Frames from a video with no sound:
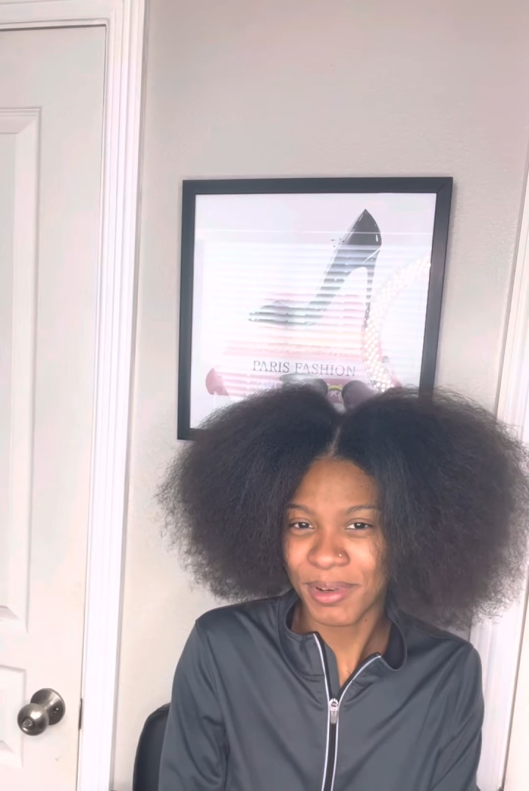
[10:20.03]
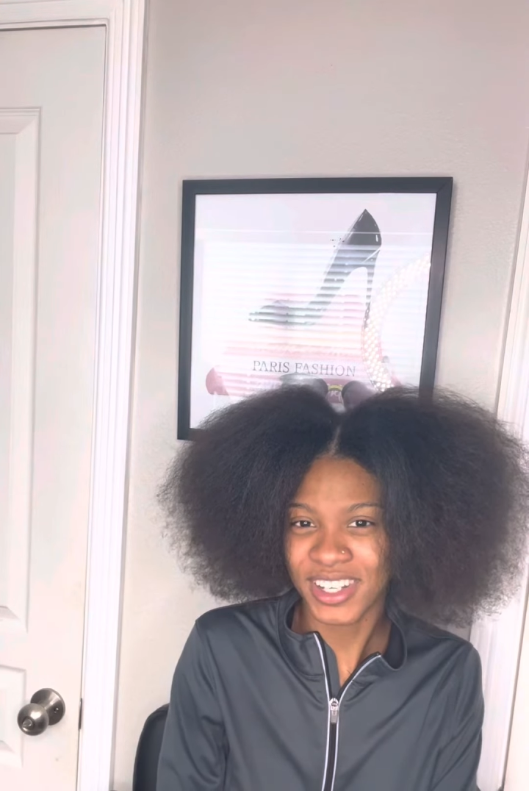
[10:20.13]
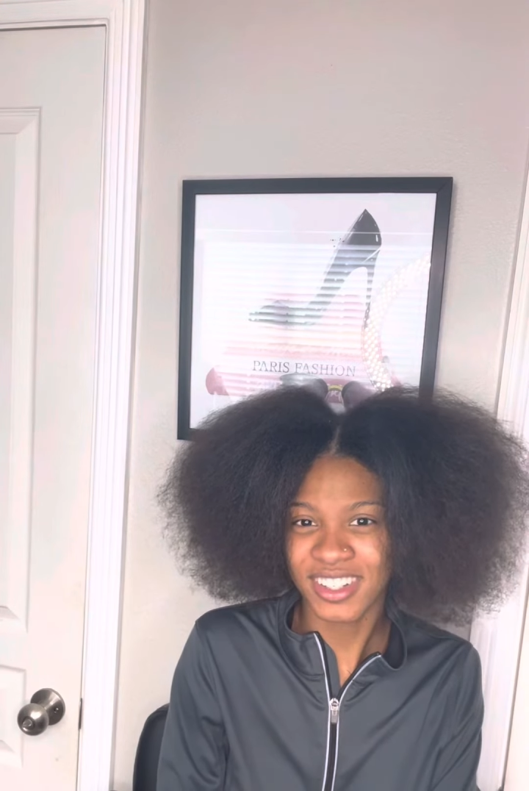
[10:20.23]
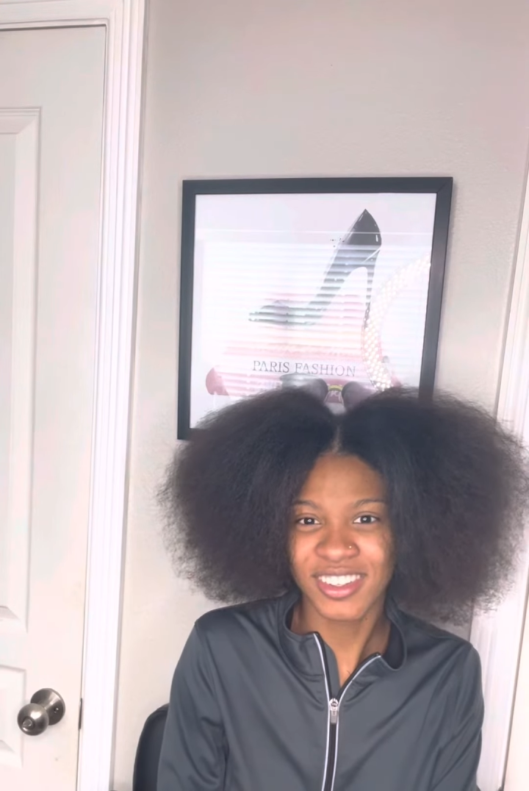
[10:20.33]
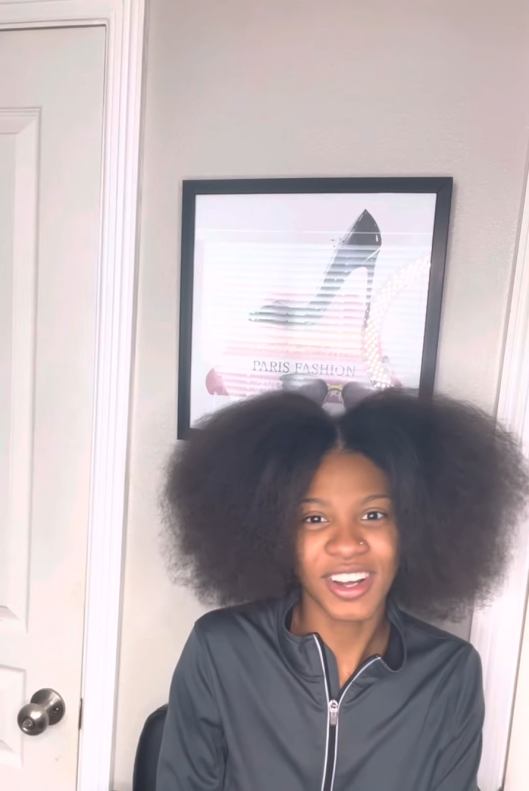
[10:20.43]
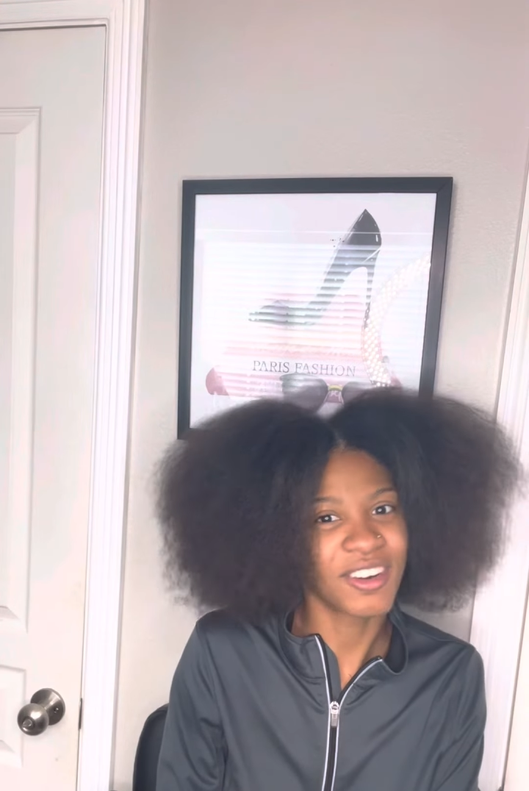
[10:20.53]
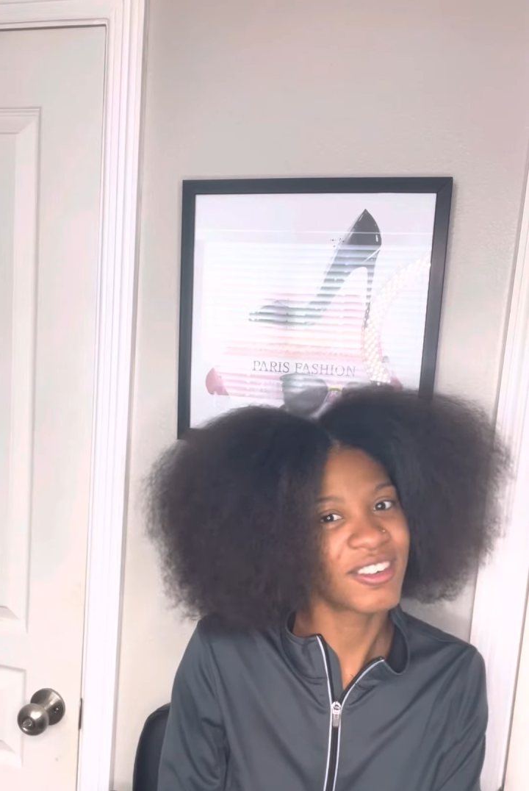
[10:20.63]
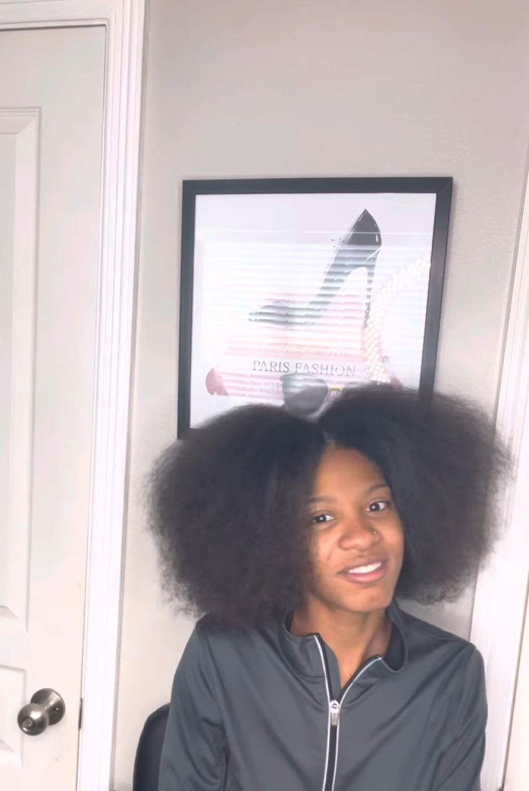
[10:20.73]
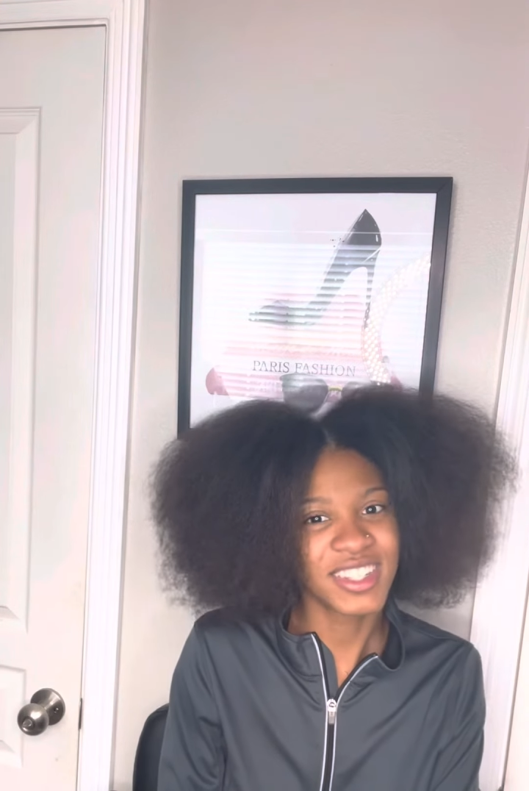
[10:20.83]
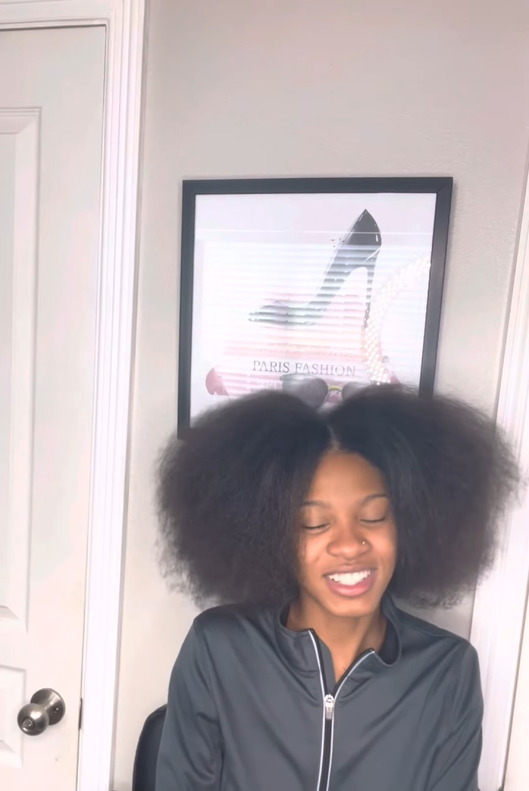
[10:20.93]
But you
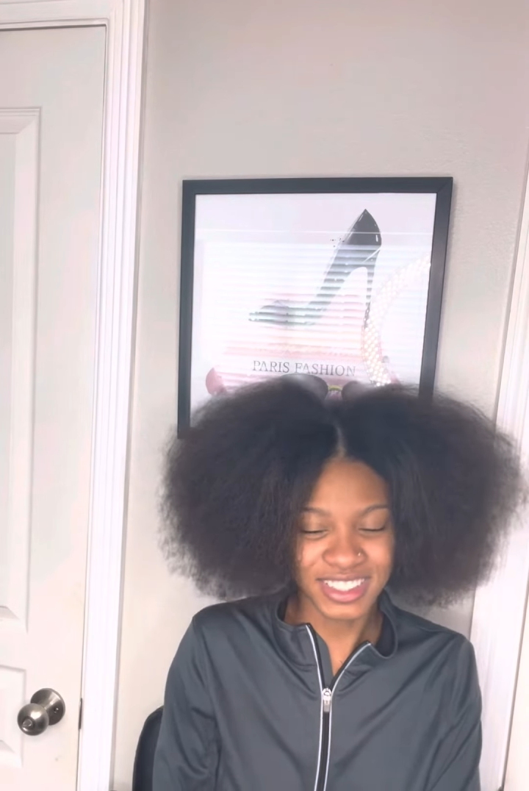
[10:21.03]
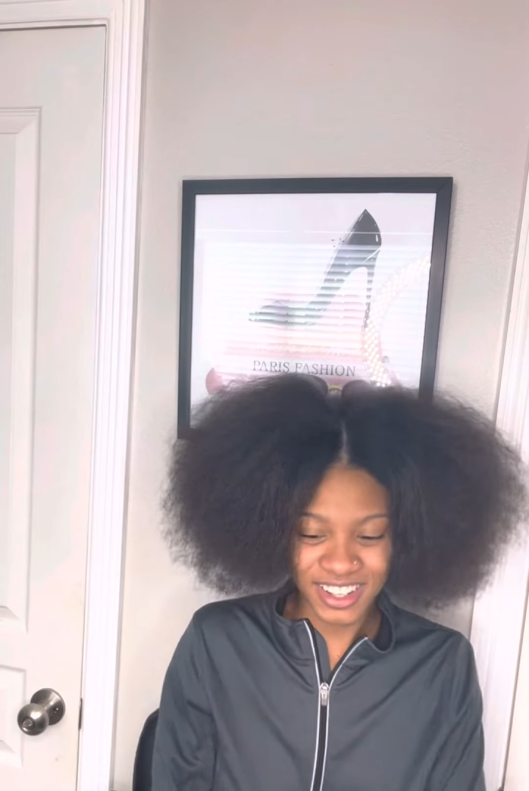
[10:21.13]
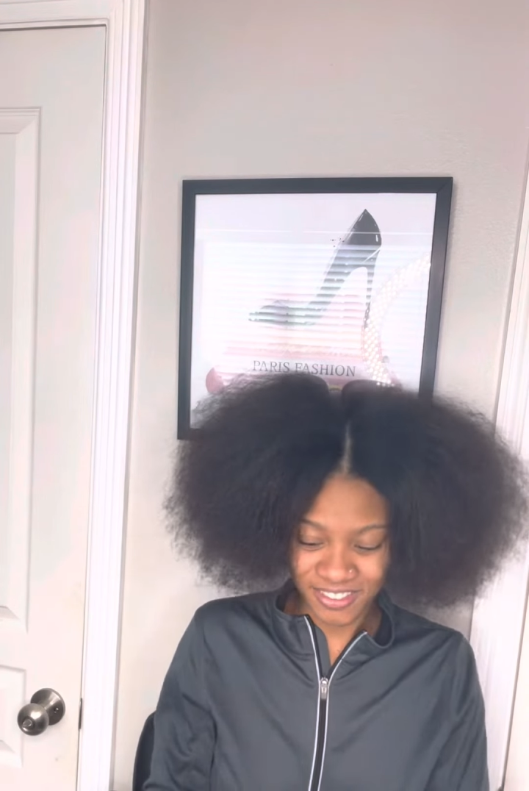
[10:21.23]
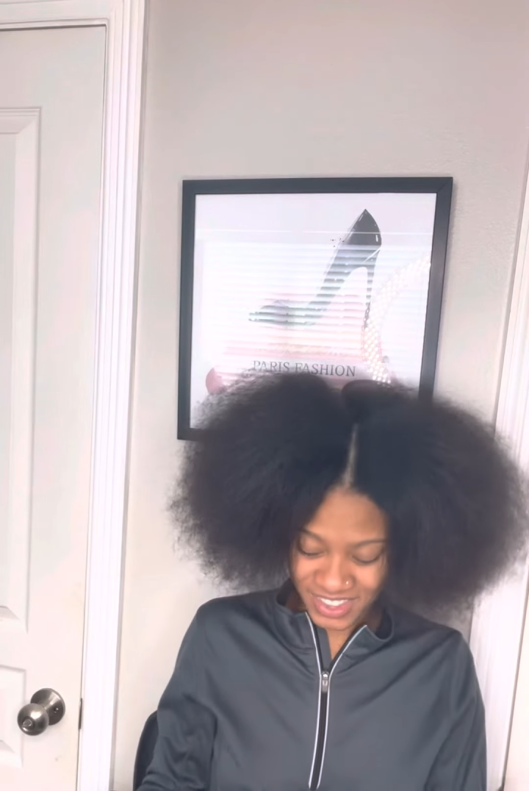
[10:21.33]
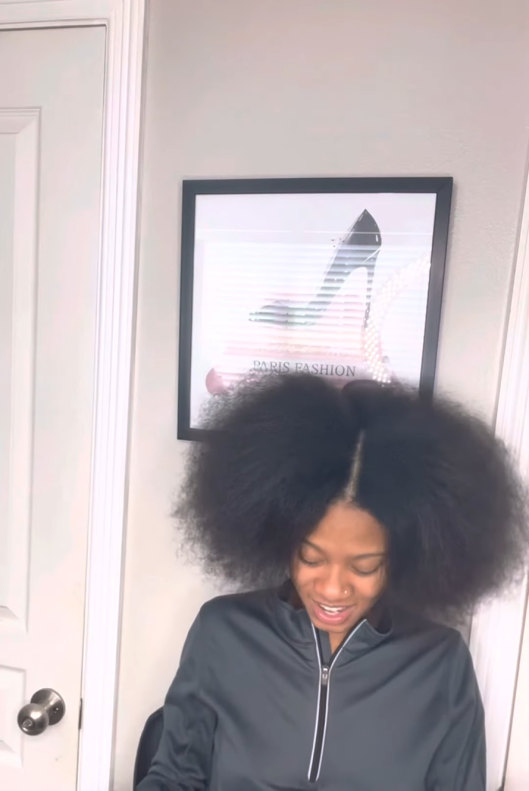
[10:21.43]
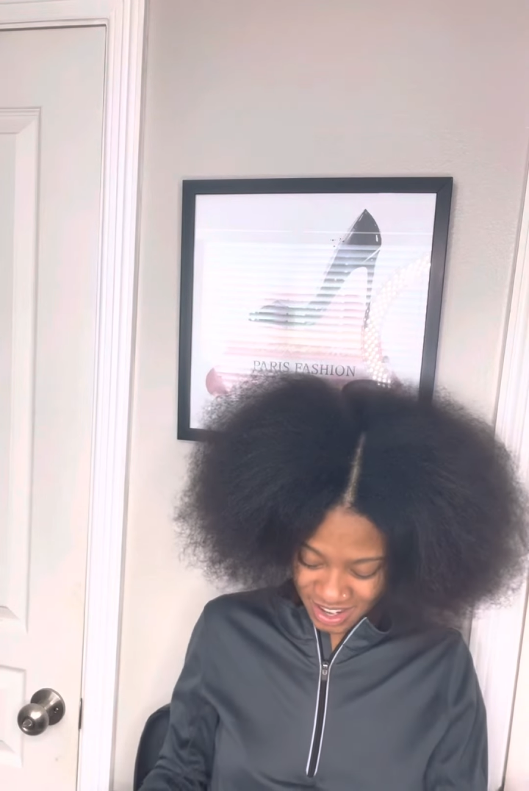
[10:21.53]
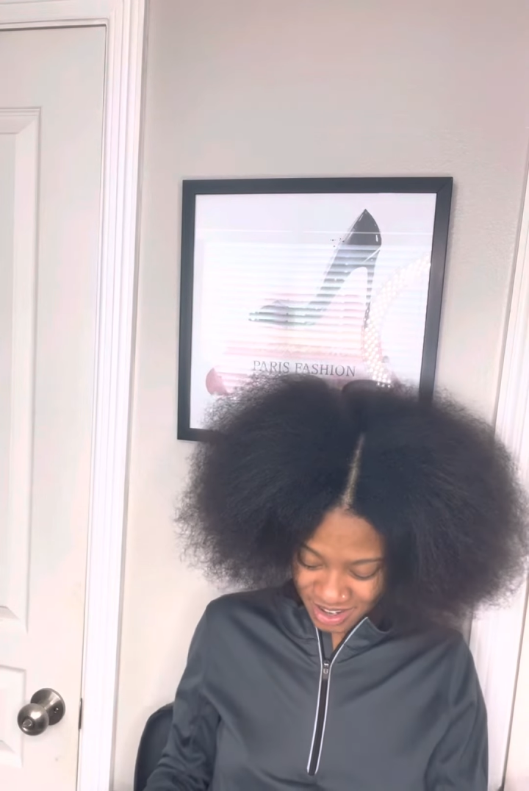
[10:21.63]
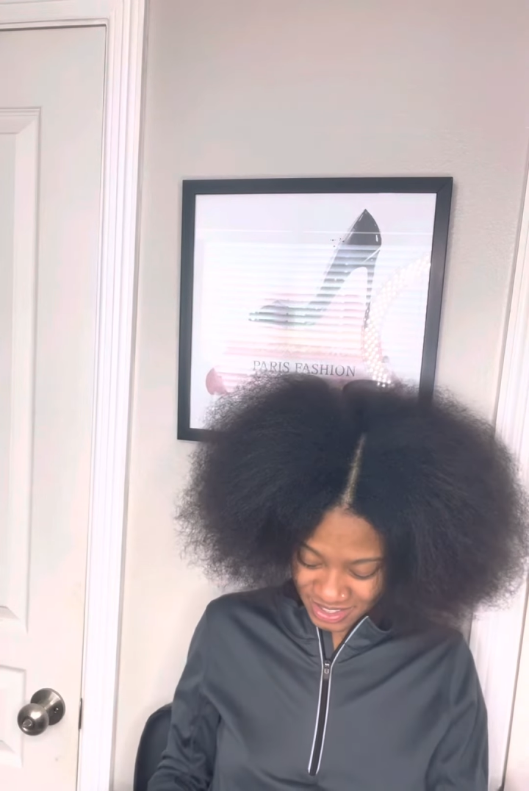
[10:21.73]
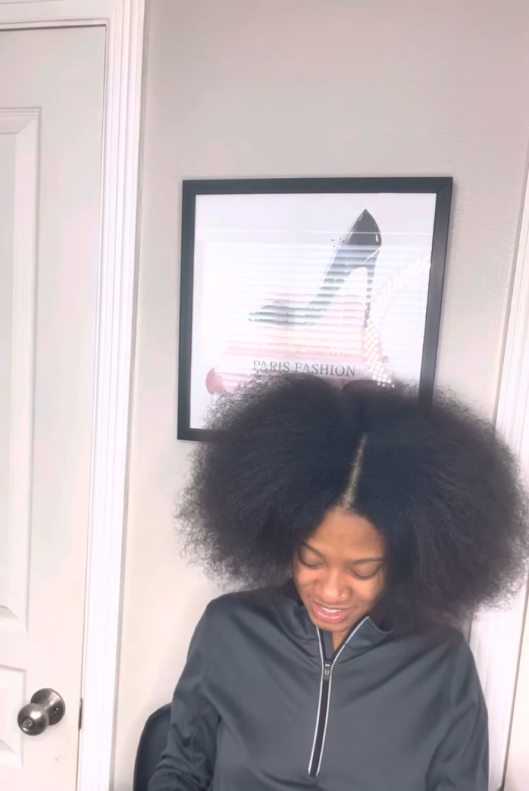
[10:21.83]
know, it's stuff that comes.